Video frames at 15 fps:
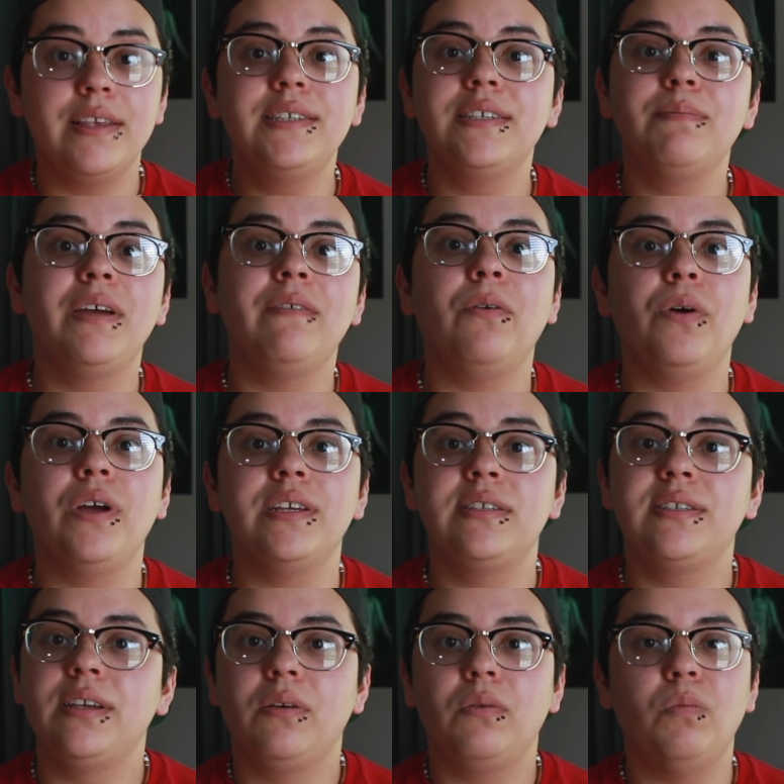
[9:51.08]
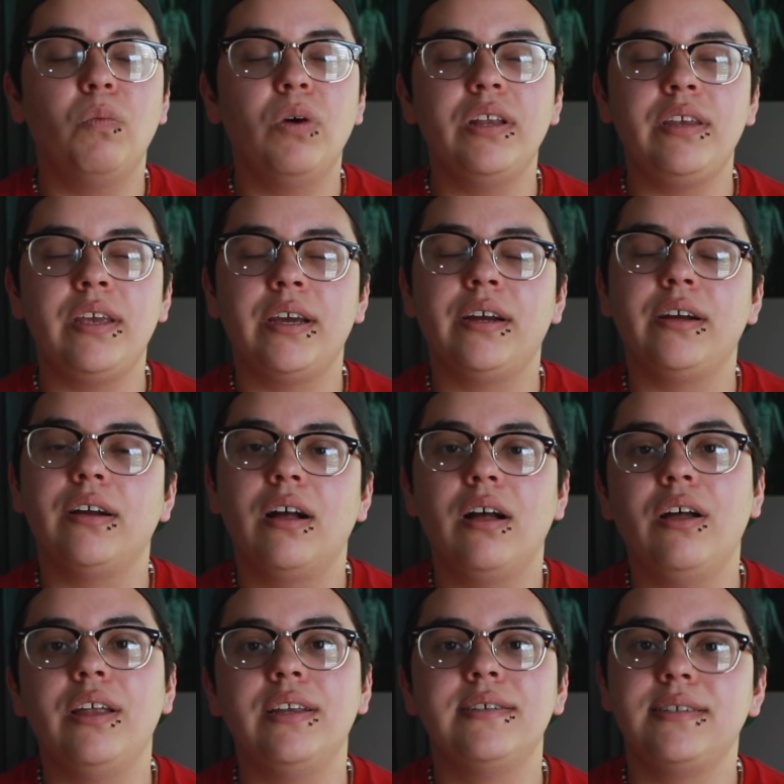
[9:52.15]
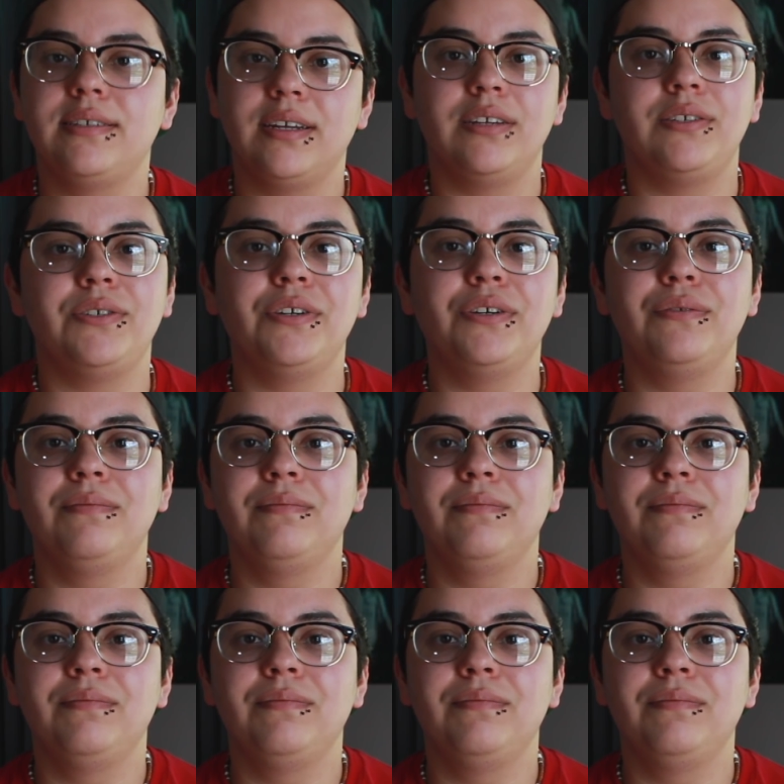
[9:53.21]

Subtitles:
this is my voice 1 year on testosterone.